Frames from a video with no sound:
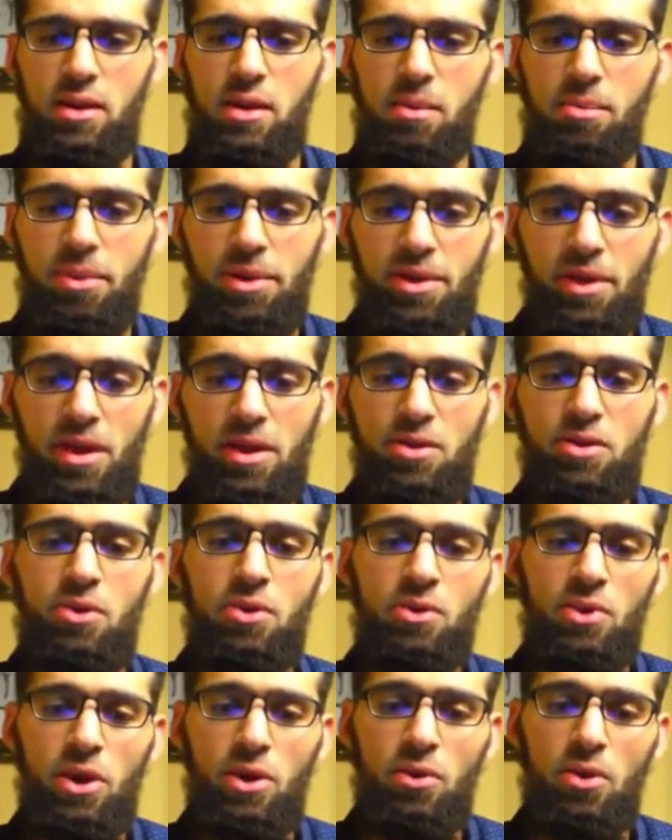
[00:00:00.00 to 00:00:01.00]
But they do
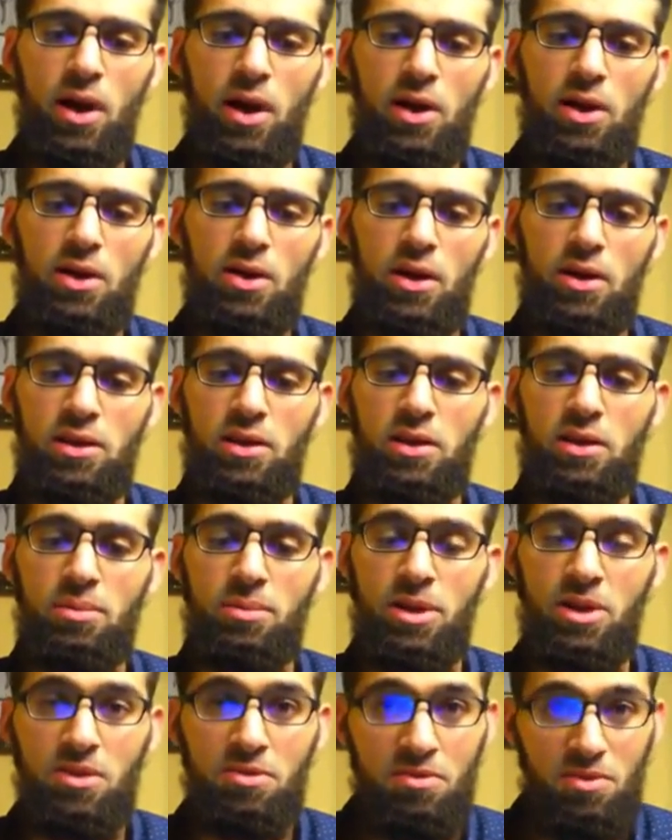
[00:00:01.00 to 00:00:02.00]
require a little bit
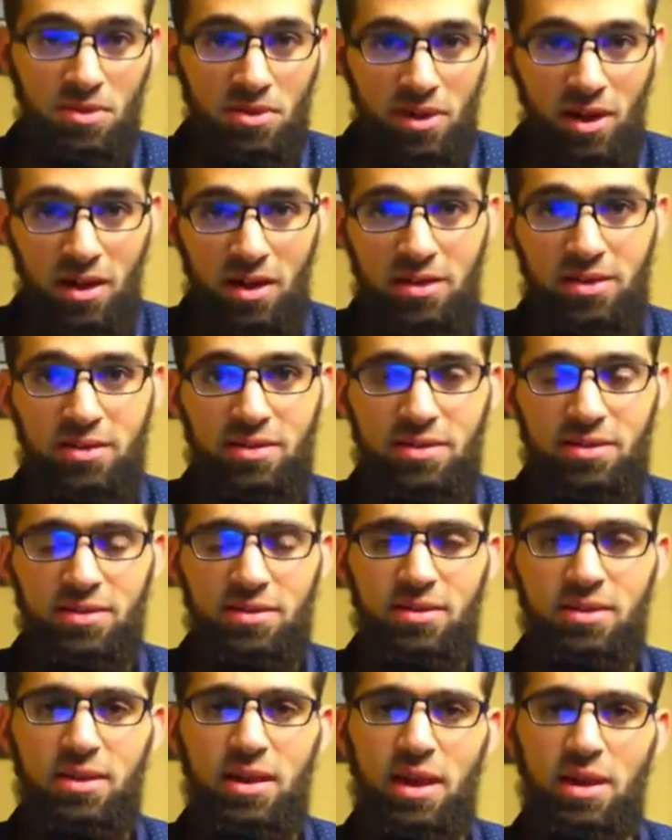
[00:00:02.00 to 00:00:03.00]
of thought
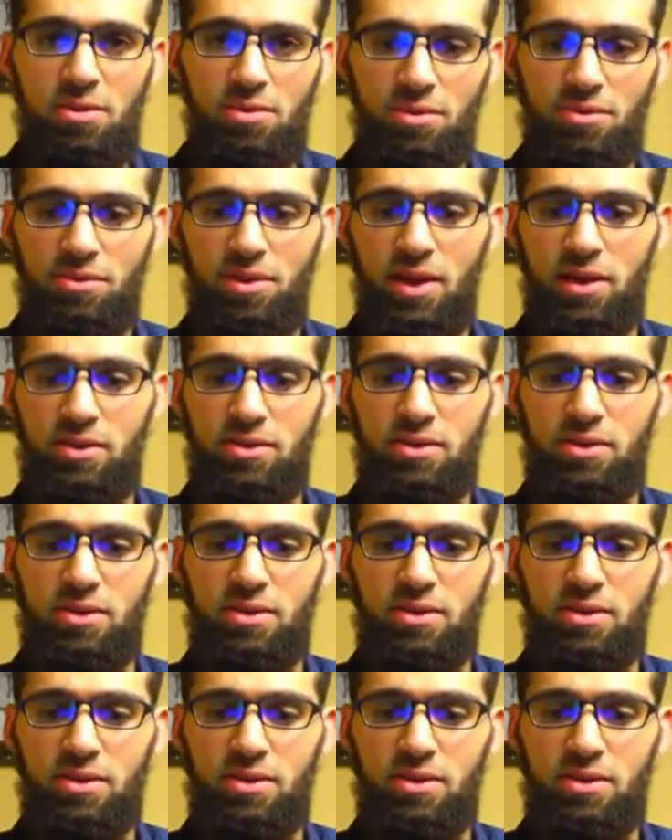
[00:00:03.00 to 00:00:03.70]
and reflection.